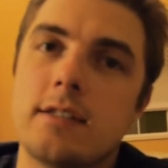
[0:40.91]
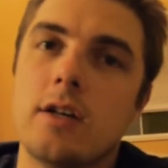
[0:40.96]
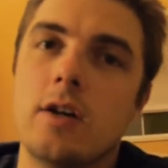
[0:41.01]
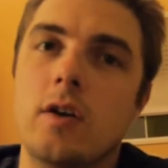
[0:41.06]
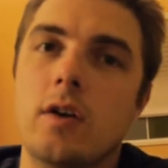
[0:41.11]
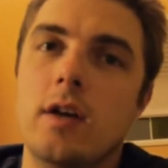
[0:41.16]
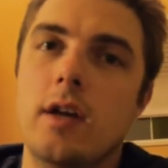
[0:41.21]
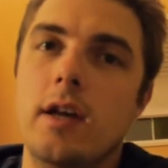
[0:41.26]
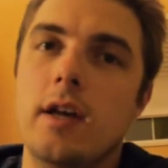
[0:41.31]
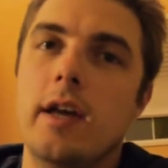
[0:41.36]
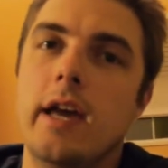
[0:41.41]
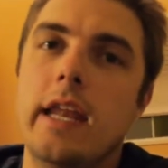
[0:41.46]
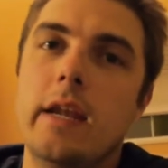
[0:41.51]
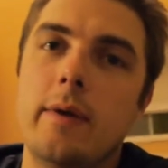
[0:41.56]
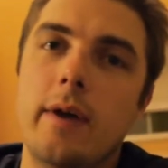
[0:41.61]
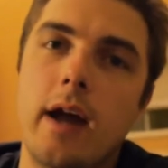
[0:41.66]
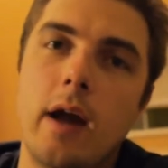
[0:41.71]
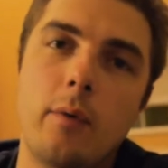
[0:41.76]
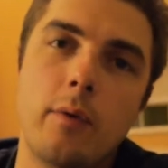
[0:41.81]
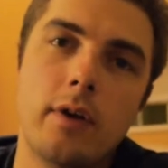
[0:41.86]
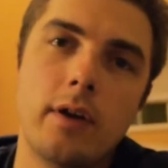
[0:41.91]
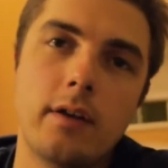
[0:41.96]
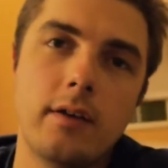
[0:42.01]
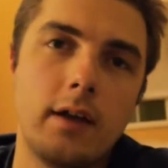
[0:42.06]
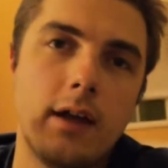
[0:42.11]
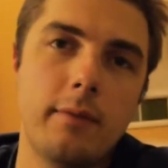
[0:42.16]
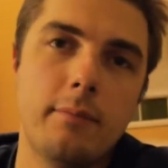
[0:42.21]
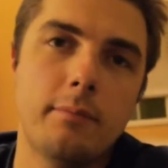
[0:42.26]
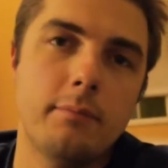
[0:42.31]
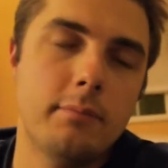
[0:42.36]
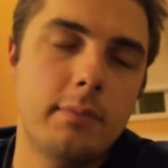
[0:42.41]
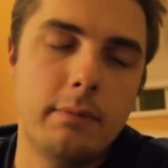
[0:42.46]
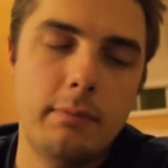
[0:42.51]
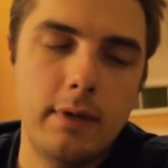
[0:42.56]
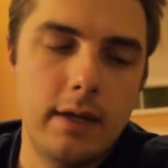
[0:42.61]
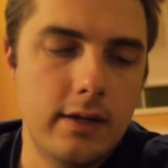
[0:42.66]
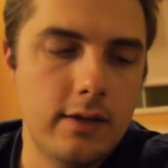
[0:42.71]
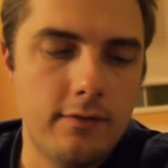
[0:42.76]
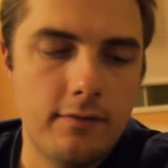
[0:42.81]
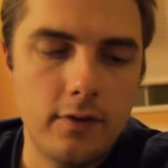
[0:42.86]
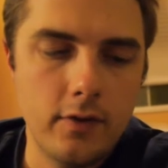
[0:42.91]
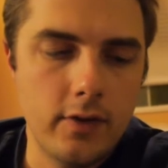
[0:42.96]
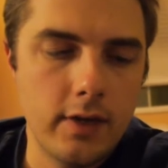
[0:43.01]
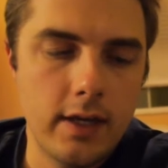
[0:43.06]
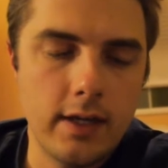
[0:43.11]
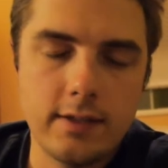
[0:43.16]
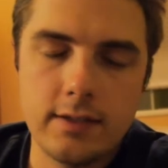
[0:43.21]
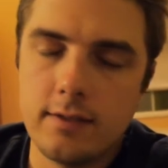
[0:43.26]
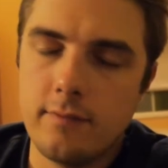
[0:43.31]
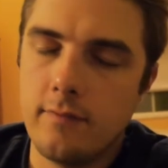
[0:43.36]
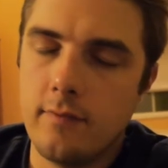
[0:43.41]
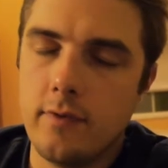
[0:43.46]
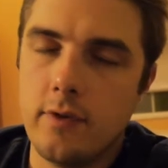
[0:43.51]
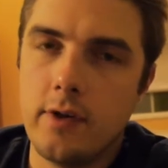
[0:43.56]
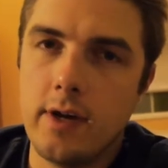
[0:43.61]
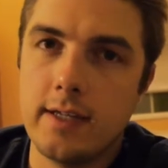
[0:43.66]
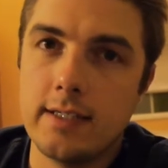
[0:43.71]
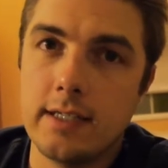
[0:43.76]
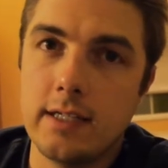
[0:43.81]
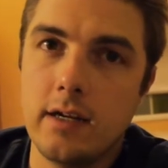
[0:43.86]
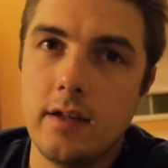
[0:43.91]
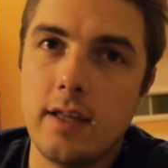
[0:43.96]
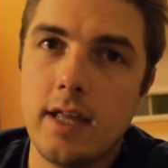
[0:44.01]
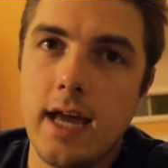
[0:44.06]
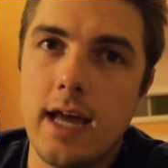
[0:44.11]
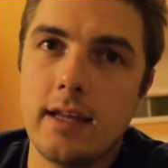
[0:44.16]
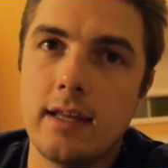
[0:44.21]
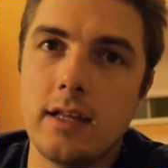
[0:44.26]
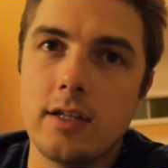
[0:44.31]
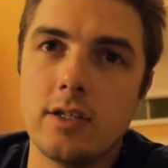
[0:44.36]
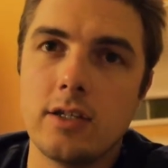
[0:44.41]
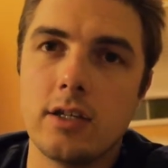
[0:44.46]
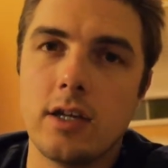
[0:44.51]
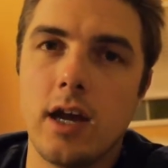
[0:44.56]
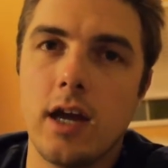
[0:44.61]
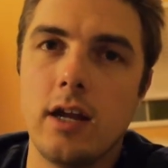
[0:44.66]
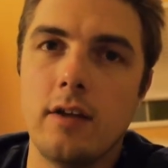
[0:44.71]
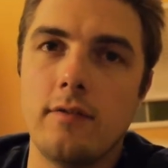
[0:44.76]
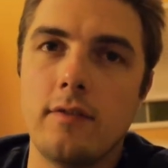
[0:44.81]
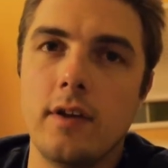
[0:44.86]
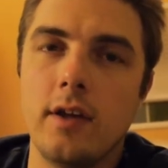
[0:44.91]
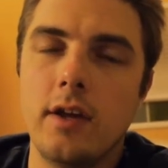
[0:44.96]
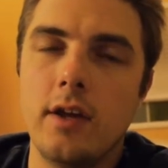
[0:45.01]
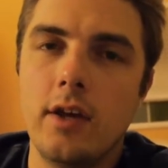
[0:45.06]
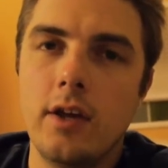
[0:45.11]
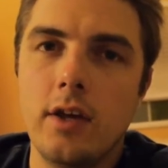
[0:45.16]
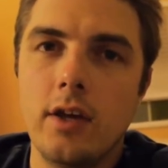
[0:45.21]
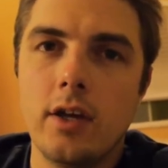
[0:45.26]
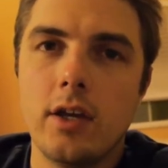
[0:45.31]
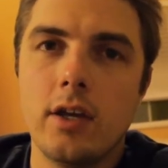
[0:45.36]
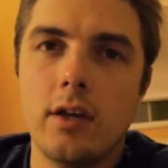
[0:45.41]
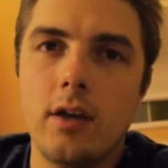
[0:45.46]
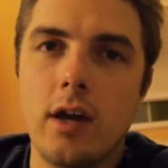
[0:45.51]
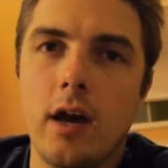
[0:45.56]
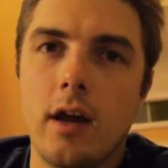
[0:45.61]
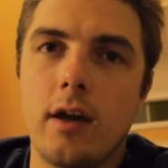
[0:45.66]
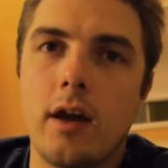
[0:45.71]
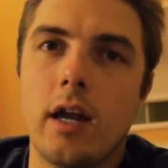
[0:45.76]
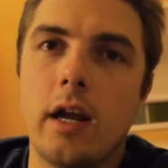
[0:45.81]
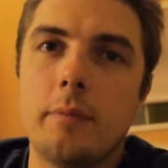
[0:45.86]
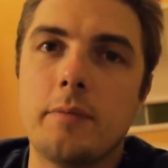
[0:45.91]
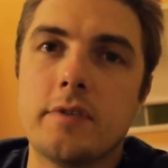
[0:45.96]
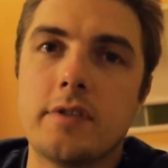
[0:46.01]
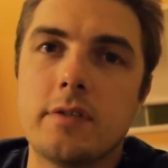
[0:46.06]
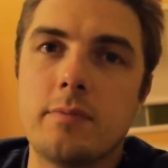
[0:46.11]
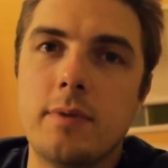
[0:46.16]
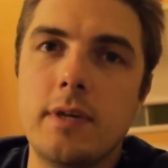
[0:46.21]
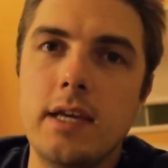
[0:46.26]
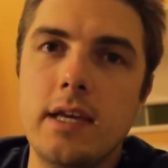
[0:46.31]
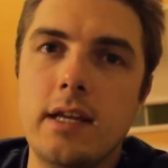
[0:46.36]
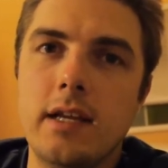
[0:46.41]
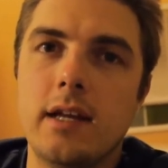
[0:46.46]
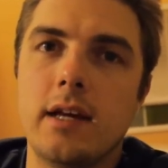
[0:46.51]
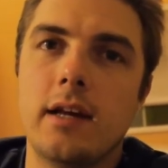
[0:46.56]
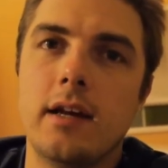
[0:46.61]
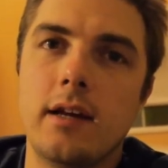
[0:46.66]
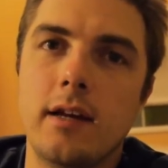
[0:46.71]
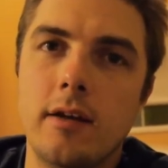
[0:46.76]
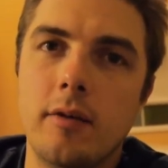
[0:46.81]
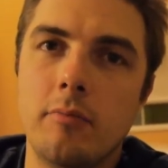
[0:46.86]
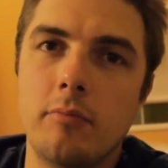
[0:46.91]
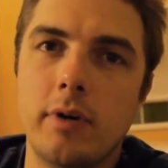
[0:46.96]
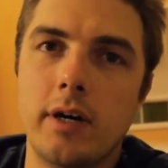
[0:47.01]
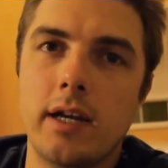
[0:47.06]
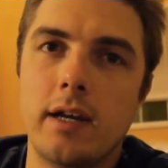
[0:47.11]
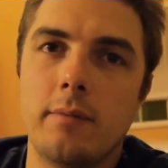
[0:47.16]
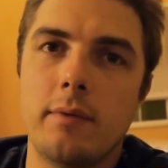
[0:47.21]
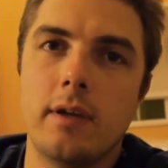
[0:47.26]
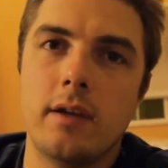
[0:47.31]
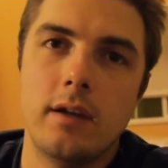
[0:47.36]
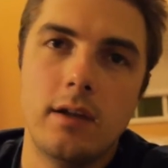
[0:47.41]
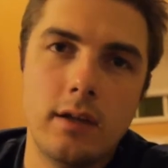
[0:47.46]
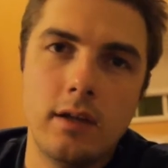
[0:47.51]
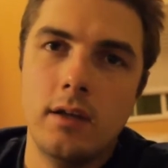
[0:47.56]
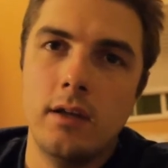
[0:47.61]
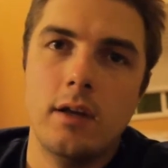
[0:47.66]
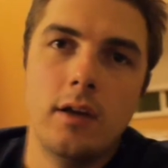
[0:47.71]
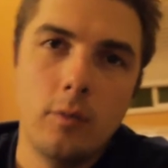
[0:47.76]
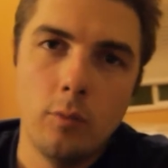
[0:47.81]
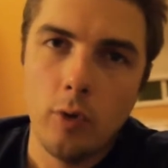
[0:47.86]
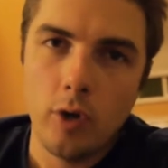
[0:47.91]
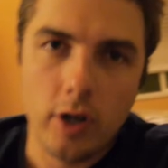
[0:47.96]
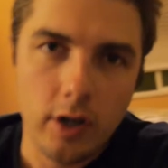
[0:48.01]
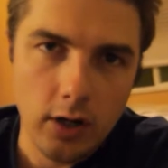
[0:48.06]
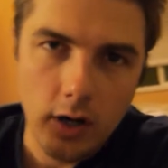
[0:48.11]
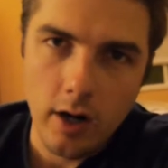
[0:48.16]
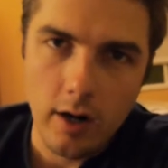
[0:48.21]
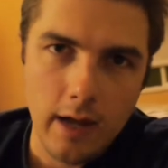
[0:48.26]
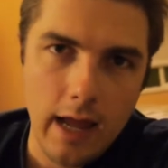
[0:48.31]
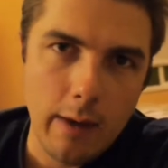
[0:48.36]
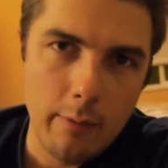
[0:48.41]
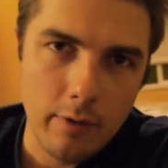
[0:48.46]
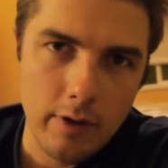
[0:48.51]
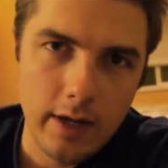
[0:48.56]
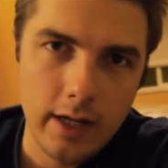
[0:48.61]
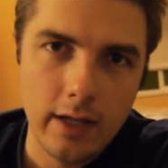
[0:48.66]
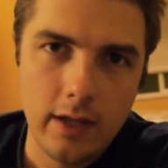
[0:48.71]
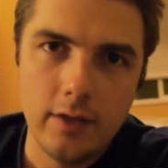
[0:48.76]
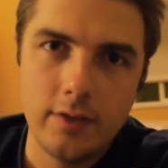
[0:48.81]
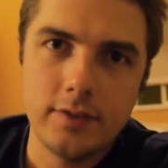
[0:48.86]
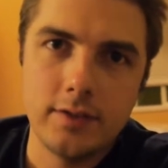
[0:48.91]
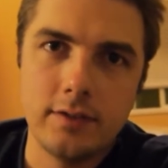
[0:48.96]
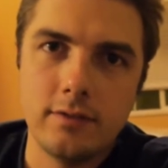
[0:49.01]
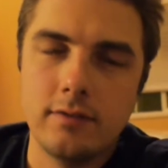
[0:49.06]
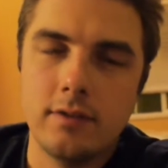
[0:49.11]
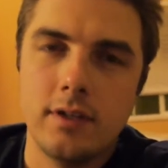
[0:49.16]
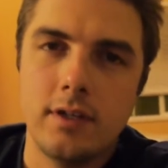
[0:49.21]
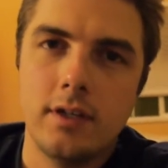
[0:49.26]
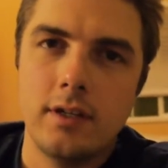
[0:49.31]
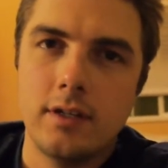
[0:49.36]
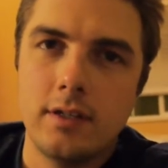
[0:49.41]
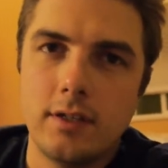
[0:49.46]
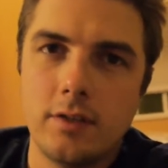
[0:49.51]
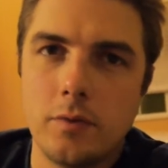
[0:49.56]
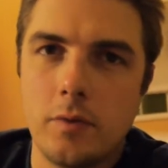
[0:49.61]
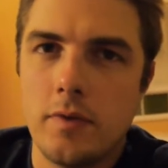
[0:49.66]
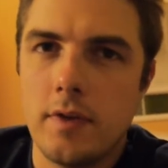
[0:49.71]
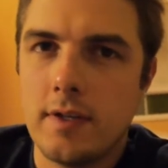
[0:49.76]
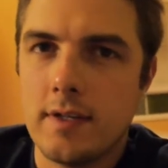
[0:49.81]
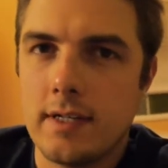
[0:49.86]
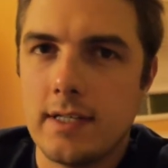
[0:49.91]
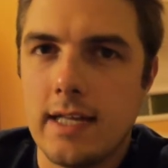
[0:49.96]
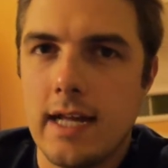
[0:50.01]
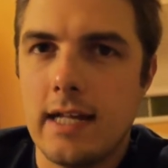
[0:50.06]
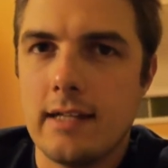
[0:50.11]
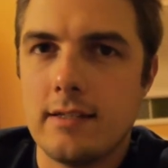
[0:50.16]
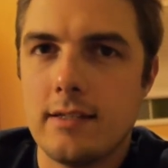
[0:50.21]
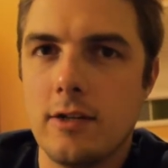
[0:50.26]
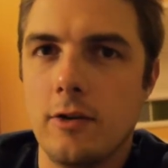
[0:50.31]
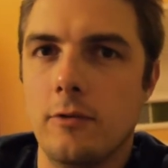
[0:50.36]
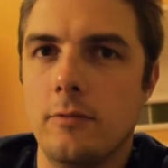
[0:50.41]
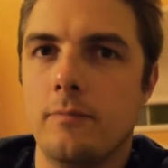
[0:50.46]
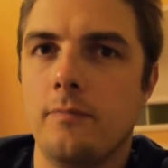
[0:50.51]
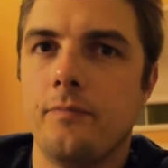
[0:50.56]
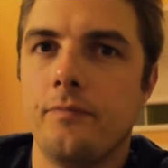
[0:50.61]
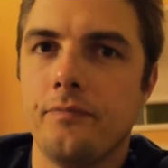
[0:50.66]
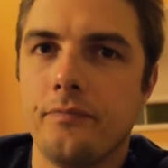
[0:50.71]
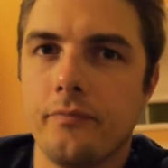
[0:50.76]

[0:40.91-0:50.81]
So anyway, I've been meaning to fill you guys in on that and get you kind of caught up to speed, but I've been working hard, hammering nails, and doing things like that. So.